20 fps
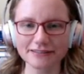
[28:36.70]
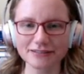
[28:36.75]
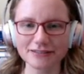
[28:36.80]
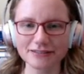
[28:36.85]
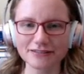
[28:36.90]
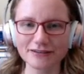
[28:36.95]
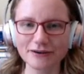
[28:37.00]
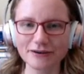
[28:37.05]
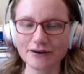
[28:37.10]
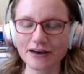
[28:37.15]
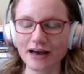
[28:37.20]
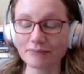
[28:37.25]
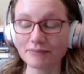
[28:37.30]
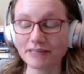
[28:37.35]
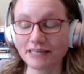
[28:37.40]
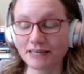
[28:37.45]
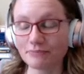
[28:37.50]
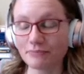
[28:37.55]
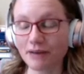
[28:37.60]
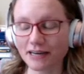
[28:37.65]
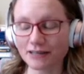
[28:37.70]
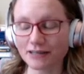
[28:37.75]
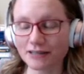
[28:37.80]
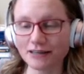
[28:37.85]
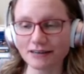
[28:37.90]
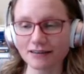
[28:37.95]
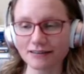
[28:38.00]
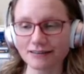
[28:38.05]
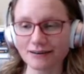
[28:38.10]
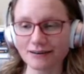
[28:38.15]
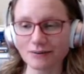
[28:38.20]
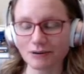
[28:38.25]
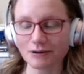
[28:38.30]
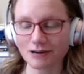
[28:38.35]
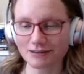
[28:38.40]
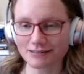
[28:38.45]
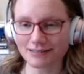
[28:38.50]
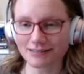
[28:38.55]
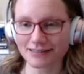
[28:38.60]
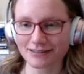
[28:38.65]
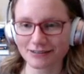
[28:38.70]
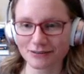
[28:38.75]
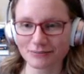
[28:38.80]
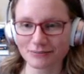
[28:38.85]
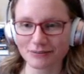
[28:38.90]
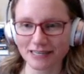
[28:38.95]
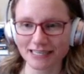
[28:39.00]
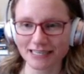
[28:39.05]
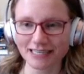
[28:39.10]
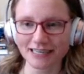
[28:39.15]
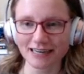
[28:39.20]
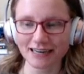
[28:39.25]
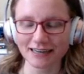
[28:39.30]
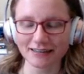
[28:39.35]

so, I mean, in my personal opinion,